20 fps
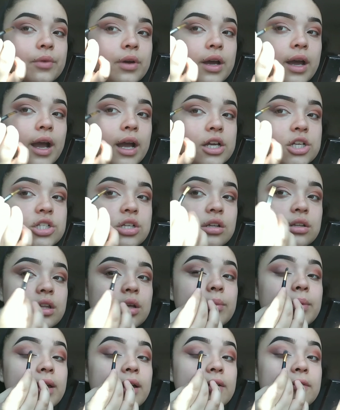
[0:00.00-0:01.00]
eyeshadow
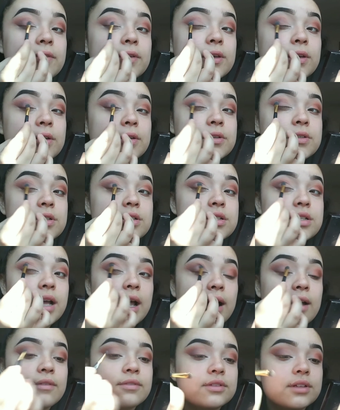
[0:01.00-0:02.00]
that we have here, just to
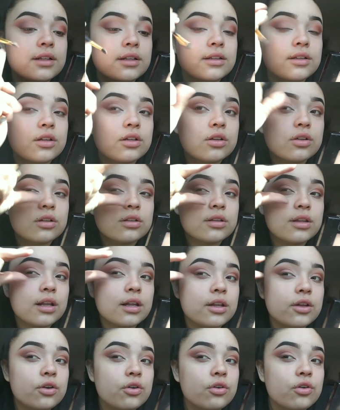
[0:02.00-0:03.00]
have the
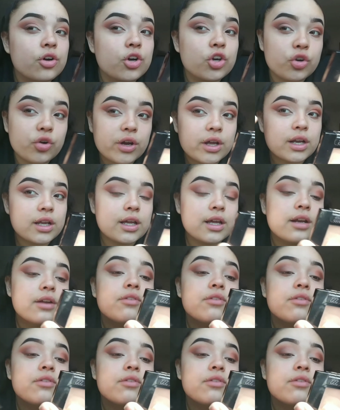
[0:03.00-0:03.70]
little gradient